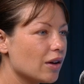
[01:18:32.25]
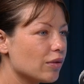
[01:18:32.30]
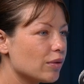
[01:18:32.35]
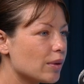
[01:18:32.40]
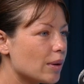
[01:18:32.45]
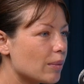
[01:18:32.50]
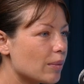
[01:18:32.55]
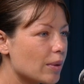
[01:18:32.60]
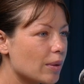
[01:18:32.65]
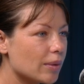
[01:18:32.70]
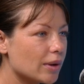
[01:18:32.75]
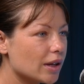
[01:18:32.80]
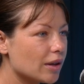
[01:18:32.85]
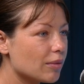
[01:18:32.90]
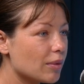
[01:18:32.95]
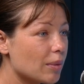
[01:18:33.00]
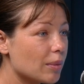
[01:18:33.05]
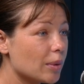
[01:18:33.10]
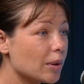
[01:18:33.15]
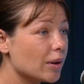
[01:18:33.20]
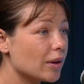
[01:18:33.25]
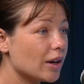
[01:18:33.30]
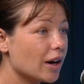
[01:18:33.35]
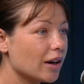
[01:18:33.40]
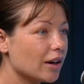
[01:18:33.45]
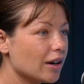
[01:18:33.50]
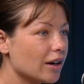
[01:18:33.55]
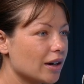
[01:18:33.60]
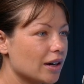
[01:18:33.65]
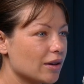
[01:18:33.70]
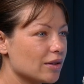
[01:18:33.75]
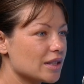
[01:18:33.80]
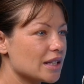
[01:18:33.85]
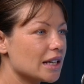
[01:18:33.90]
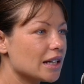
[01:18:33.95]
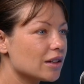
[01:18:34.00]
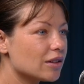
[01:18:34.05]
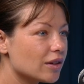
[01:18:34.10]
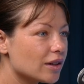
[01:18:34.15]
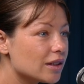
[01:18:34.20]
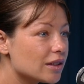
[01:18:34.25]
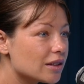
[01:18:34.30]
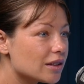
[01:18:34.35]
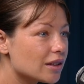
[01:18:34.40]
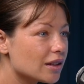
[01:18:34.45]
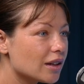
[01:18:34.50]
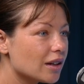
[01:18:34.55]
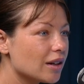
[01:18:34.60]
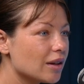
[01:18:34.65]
when we were younger and I was ignorant.